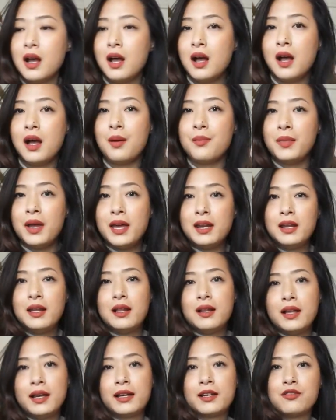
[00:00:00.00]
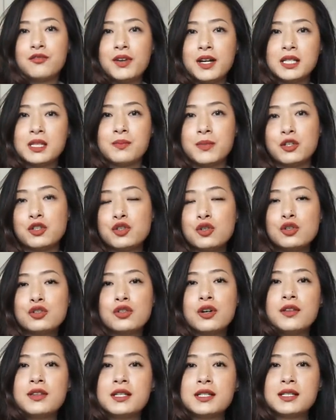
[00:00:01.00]
And I can rest my
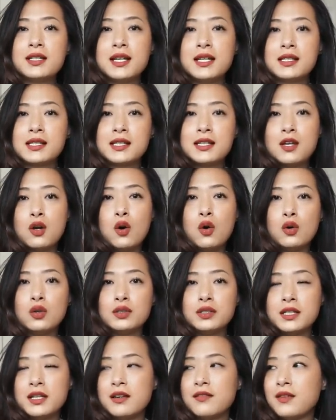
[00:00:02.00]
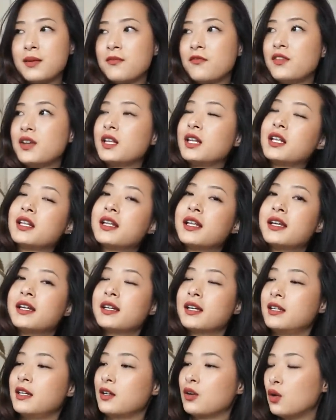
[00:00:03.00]
shoulder on this nicely, hold it if I'm feeling
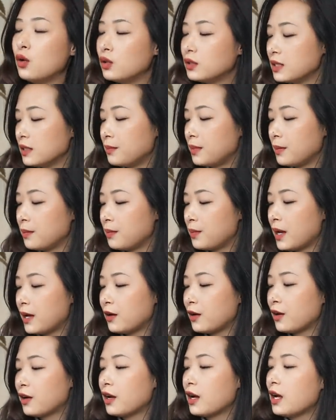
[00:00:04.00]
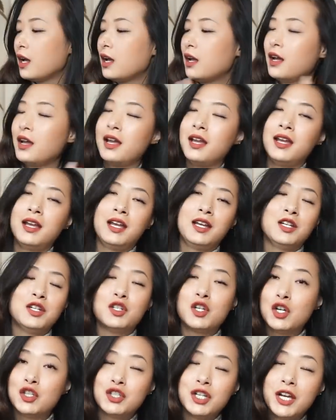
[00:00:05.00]
like I need to hold it better in
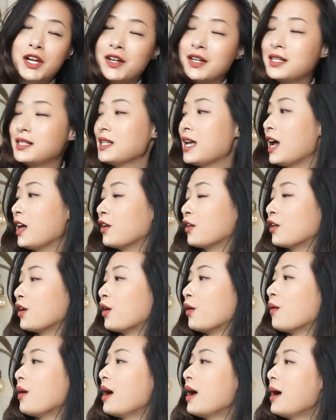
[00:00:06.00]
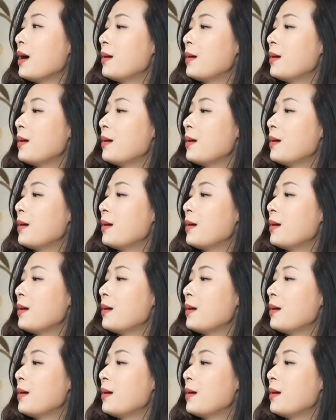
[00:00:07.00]
dodgy areas, I don't know.